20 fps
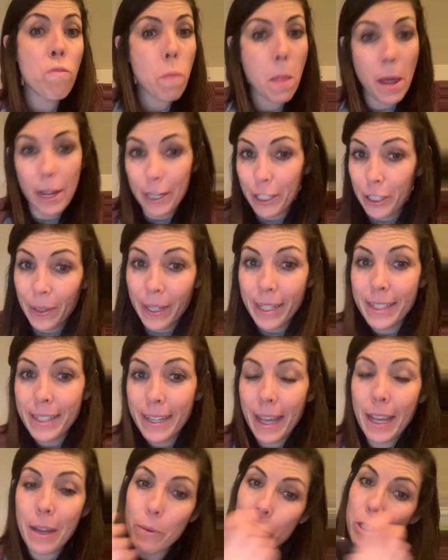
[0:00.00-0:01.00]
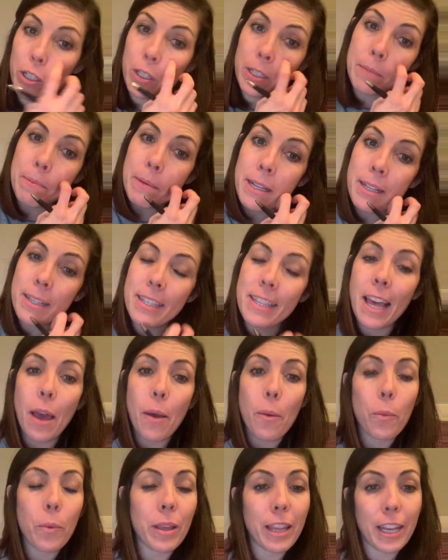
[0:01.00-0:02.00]
it treat day, which just means
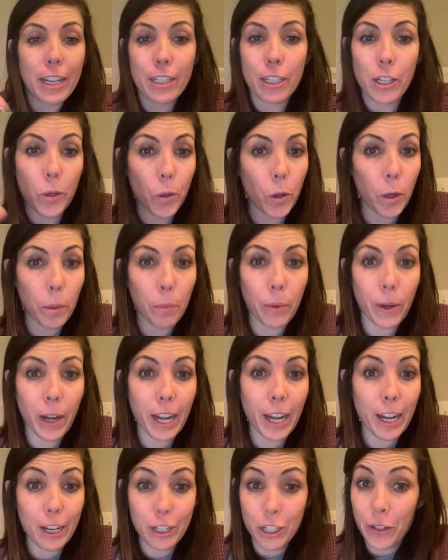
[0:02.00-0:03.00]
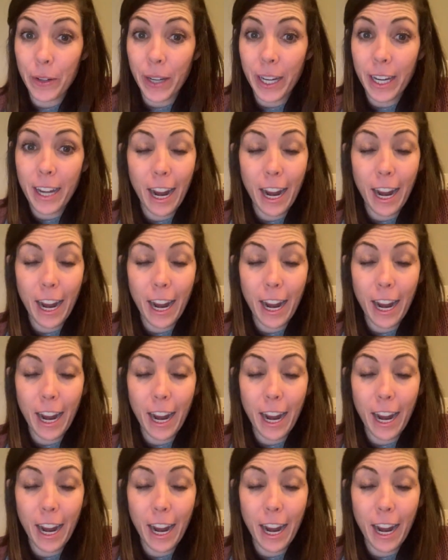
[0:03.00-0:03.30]
that we like to incorporate a treat.